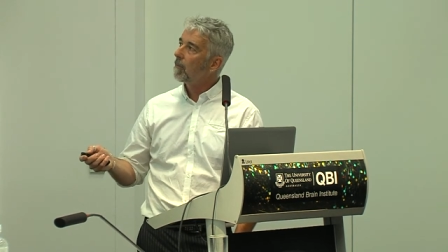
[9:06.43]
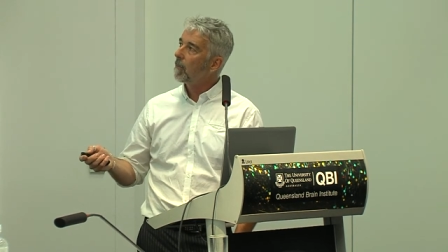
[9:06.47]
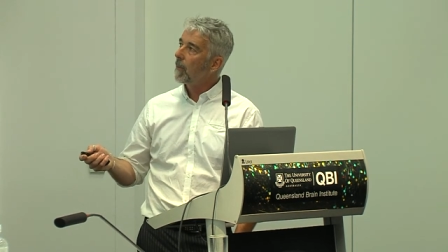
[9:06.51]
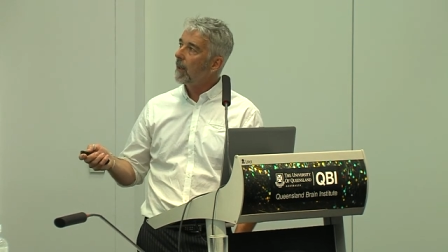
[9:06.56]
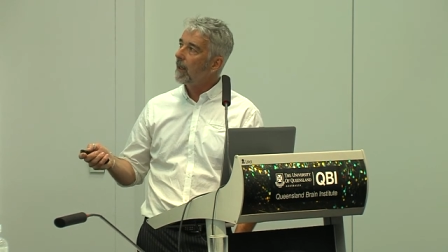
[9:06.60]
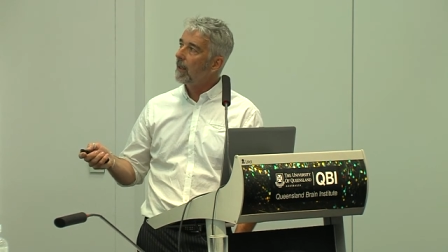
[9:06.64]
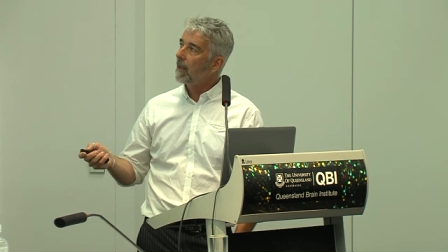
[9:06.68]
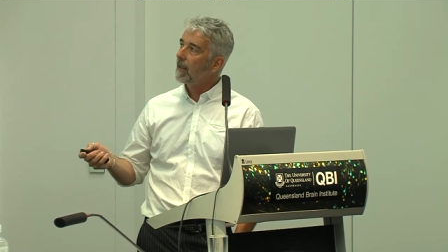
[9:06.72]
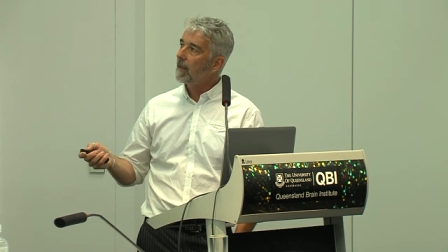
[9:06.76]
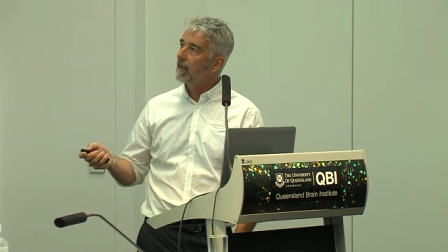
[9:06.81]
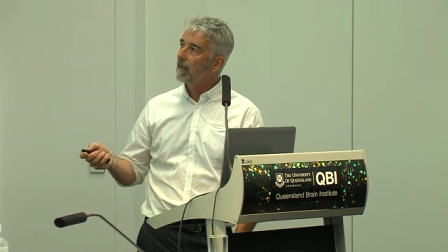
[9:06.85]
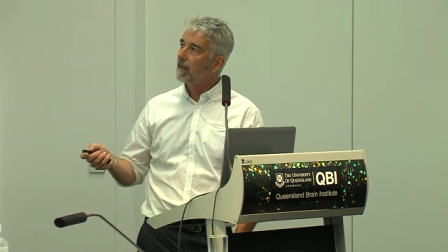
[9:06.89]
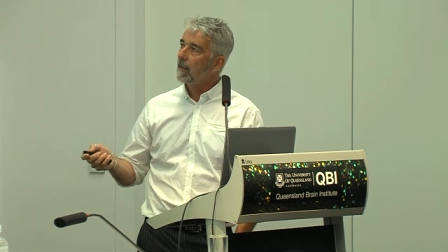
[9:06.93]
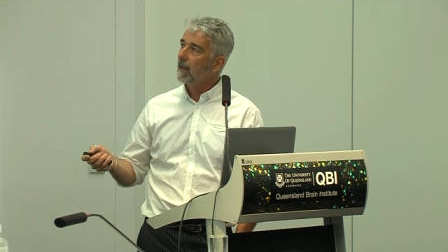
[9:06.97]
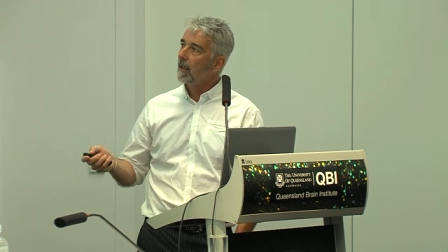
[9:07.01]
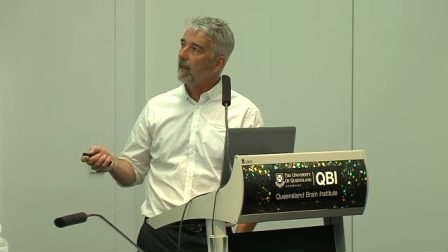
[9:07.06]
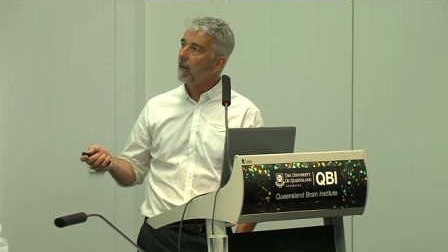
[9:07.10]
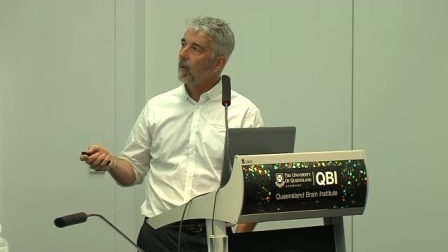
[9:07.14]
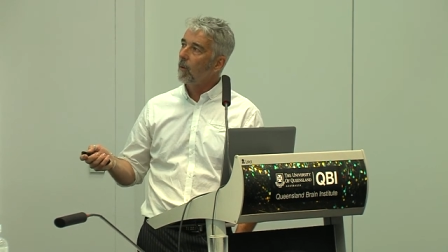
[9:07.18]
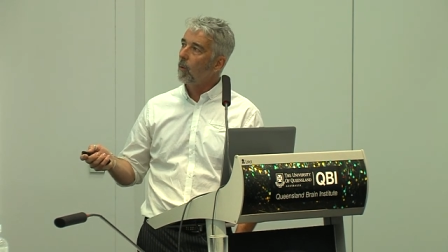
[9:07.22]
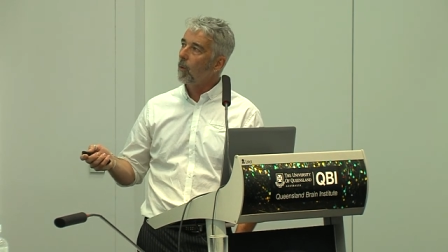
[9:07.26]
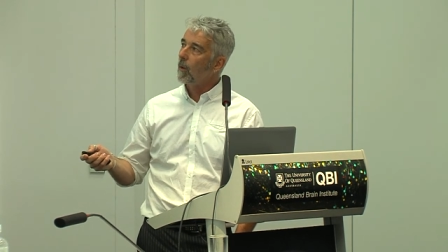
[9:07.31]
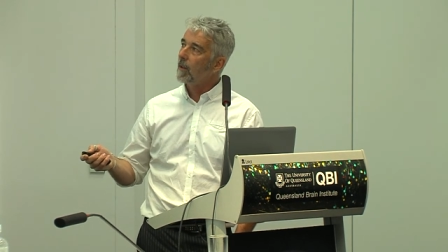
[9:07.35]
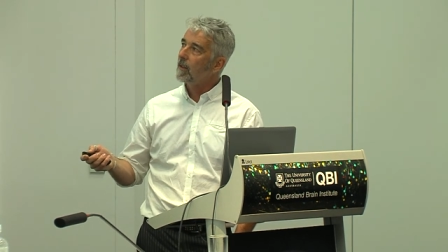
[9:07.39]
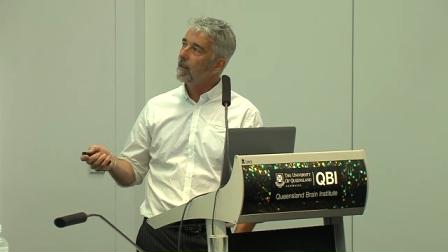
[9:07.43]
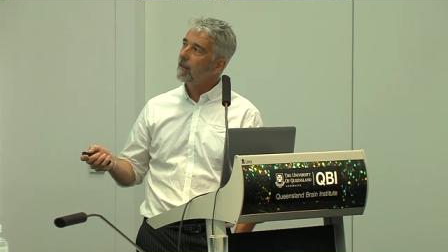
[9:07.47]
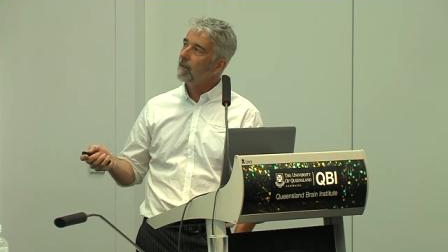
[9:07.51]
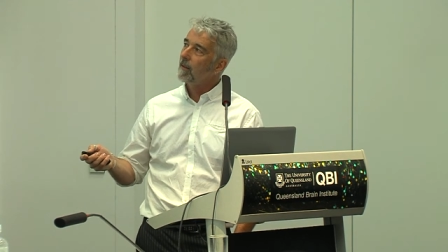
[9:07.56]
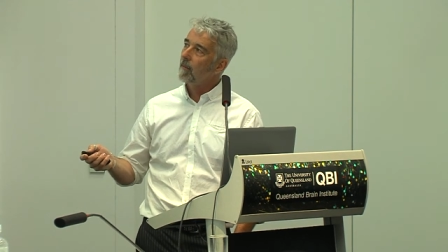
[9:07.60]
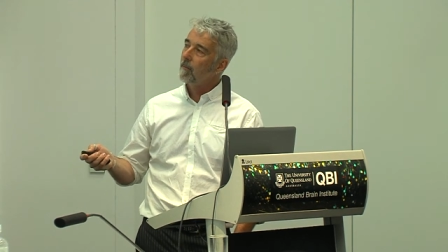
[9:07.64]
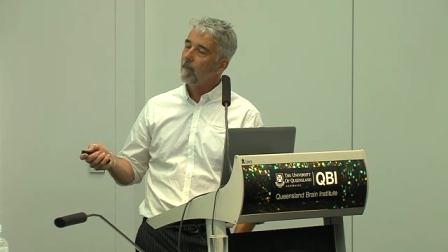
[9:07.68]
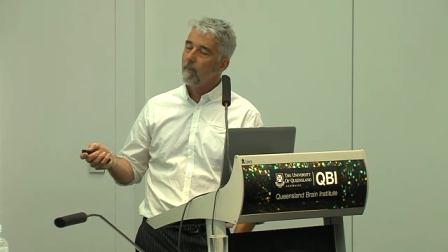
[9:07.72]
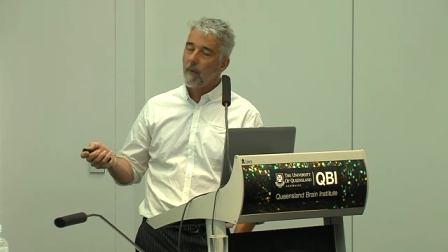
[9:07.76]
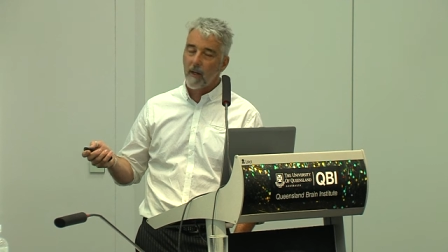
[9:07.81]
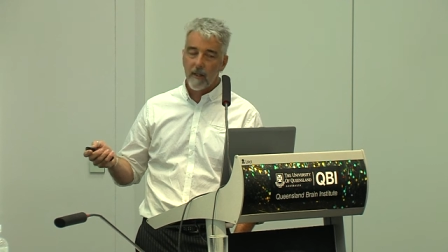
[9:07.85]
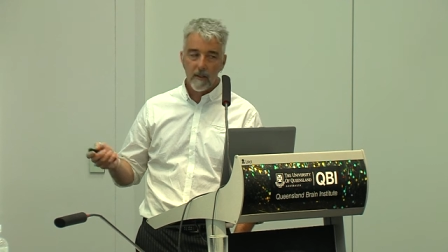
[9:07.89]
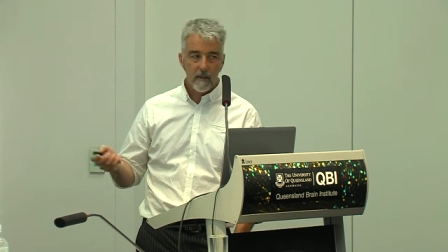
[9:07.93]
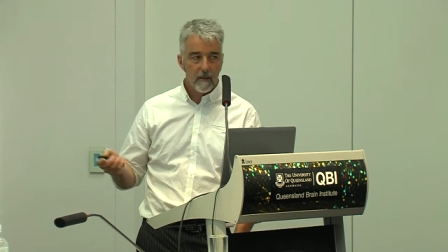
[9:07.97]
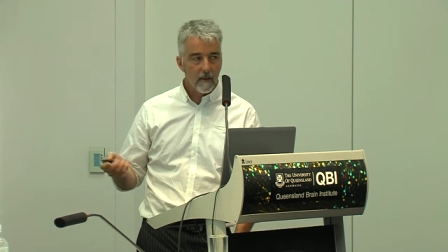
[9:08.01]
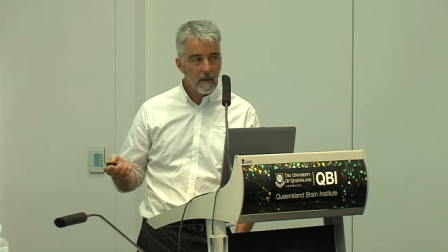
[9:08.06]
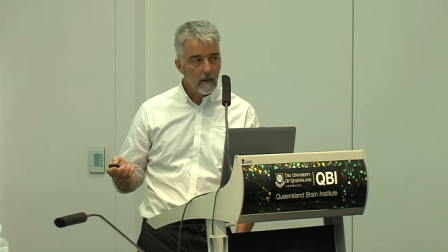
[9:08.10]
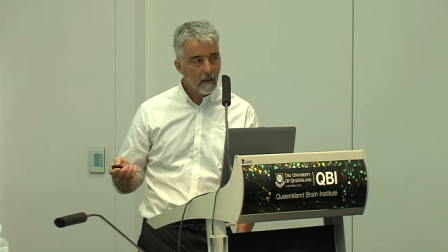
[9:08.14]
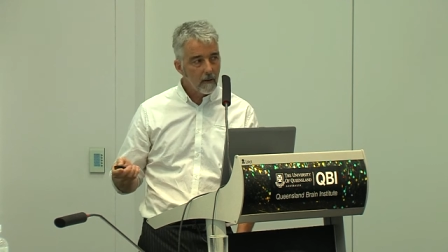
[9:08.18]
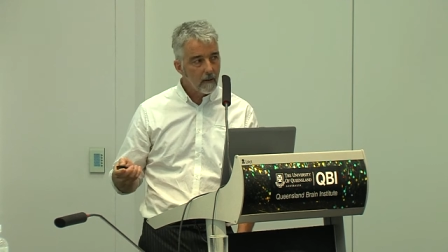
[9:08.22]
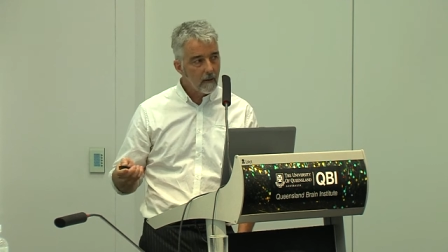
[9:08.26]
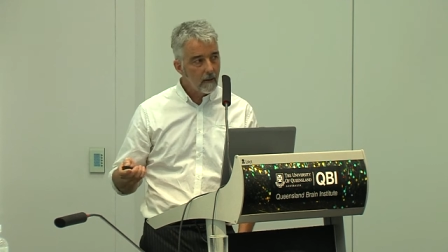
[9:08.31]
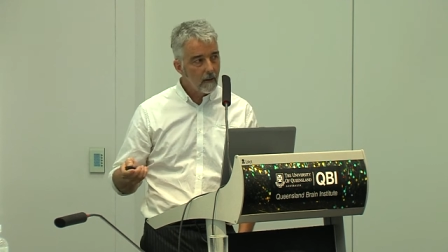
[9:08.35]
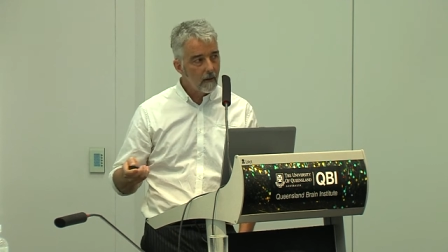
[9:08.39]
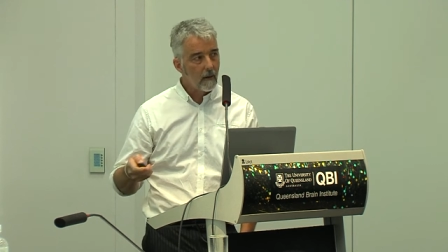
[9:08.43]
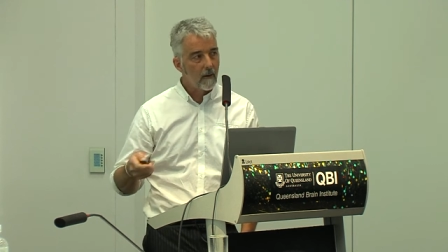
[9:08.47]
PDC, which is a mixture